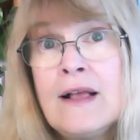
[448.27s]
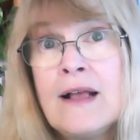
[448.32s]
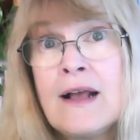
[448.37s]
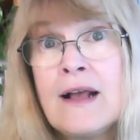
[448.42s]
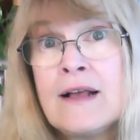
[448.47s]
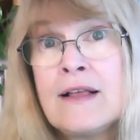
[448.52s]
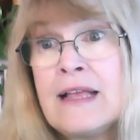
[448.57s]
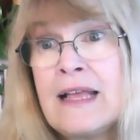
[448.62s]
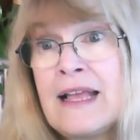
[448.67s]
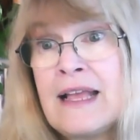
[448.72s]

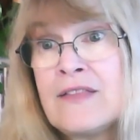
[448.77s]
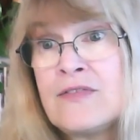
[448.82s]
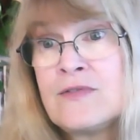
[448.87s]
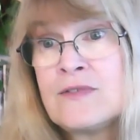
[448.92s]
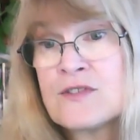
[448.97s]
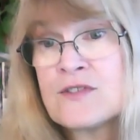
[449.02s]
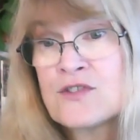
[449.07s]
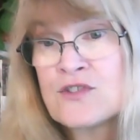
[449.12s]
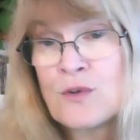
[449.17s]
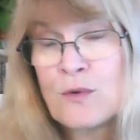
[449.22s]
And
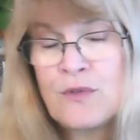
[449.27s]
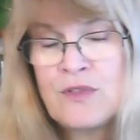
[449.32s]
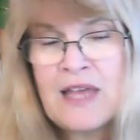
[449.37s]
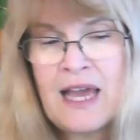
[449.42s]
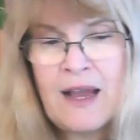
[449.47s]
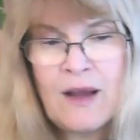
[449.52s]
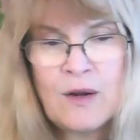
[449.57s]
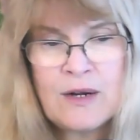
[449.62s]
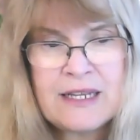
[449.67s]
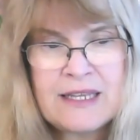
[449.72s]
so
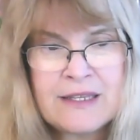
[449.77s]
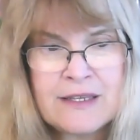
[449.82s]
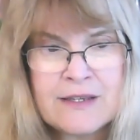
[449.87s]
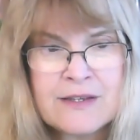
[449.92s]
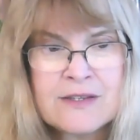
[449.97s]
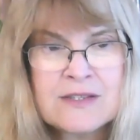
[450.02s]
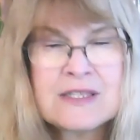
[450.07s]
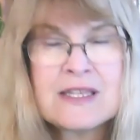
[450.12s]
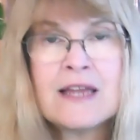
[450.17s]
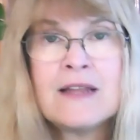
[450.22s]
that
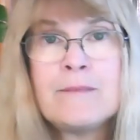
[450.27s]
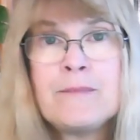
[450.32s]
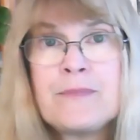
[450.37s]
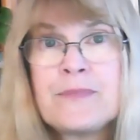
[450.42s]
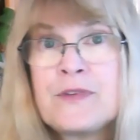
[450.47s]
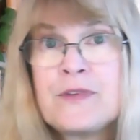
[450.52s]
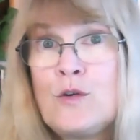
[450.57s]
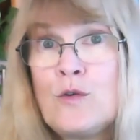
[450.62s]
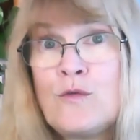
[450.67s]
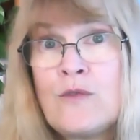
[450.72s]
is that
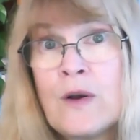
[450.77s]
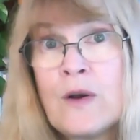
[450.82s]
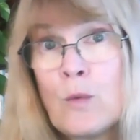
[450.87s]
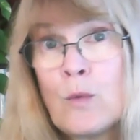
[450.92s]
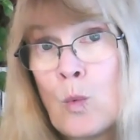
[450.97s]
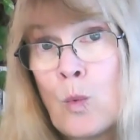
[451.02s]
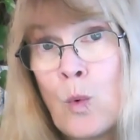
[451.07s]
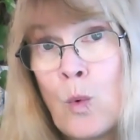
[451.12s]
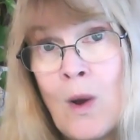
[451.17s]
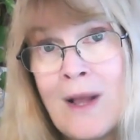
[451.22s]
you've
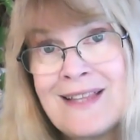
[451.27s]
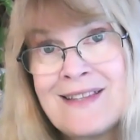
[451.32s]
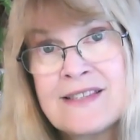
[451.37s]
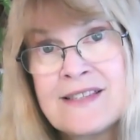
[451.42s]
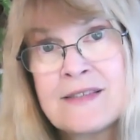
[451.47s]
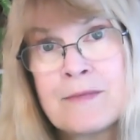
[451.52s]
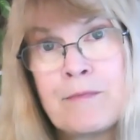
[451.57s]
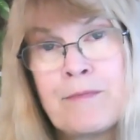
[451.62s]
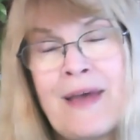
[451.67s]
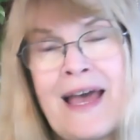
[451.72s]
won
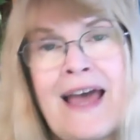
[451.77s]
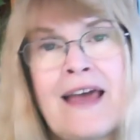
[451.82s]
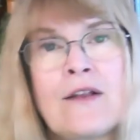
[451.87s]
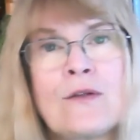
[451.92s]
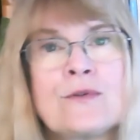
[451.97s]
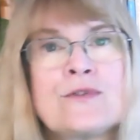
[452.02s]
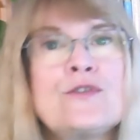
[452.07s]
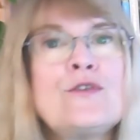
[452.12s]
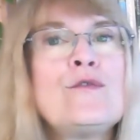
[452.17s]
some battles,